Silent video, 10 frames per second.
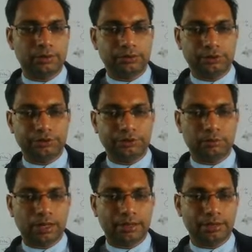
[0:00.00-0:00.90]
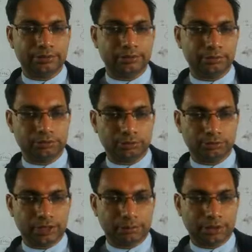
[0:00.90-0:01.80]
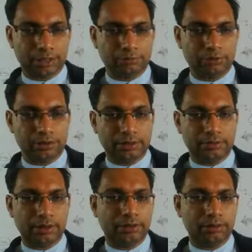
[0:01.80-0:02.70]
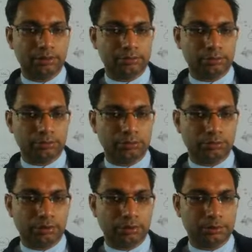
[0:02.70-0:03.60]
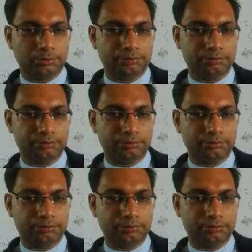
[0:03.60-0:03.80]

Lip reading: This is minus, so same time we can divide also, no problem.